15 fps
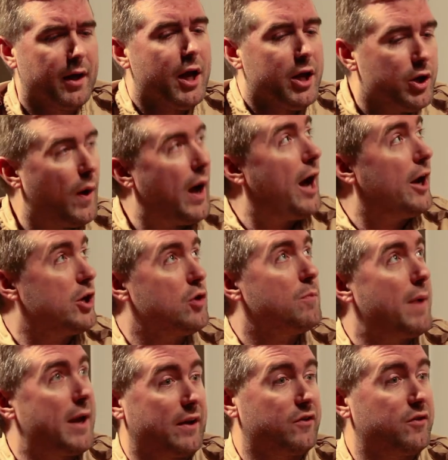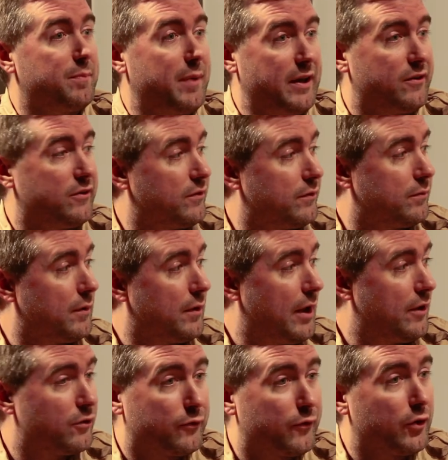you know, how do you make a space
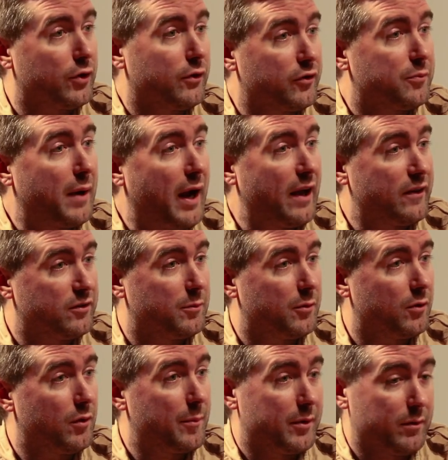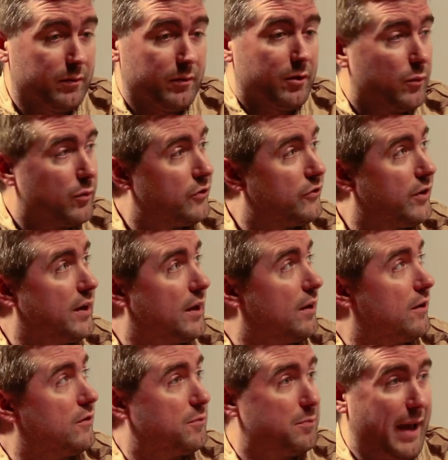as fertile as possible? I mean, you know, we're sitting in
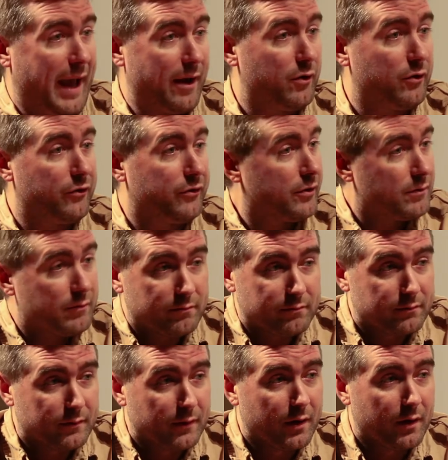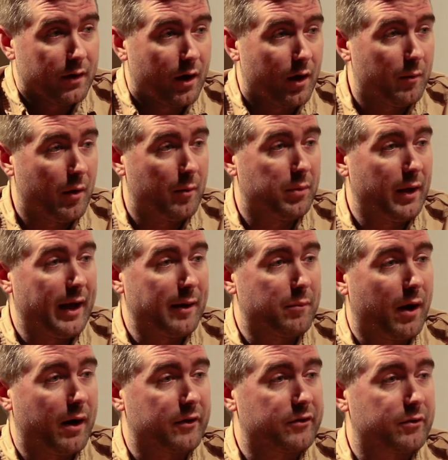is panels and a, a, black
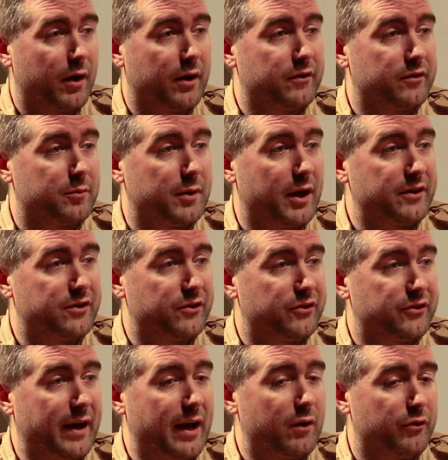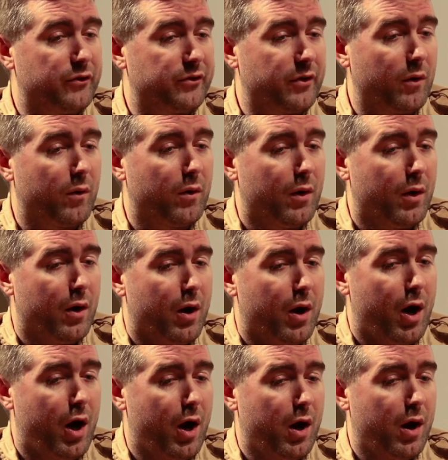box, right, and some lights and mm-hmm. sound. So,
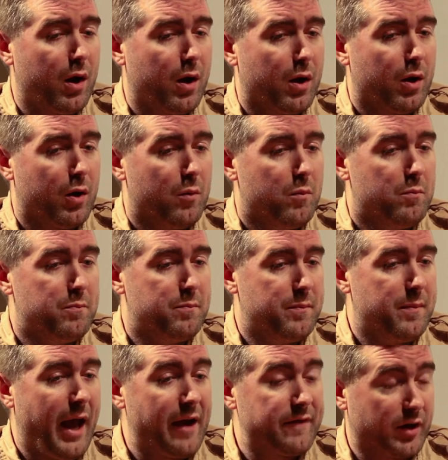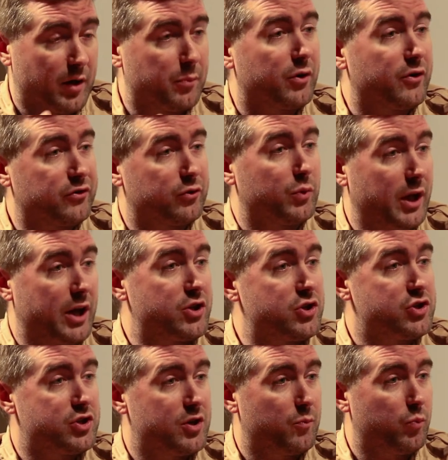uh, having a personal
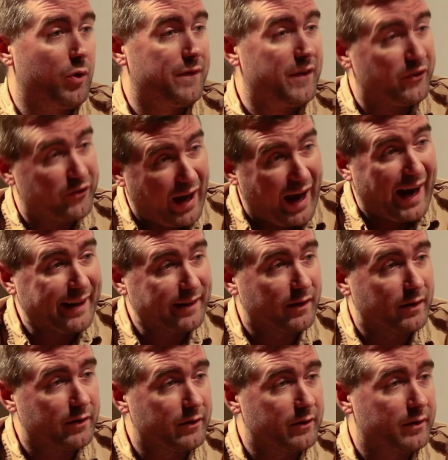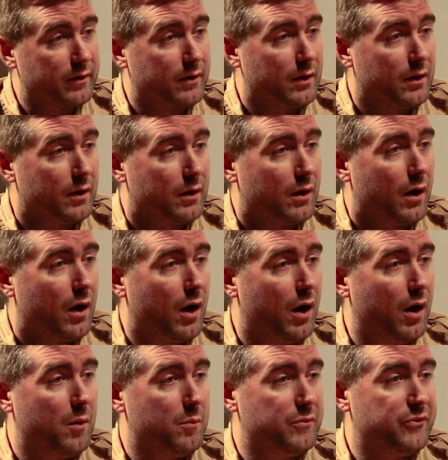relationship with this island
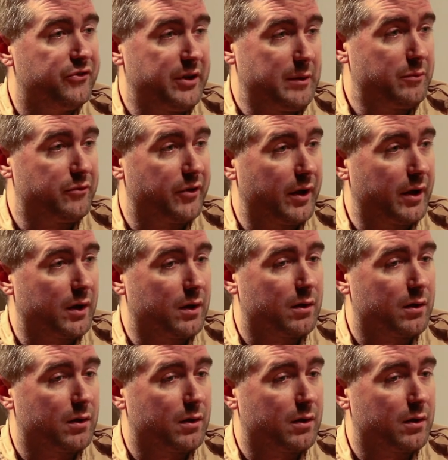um, seems like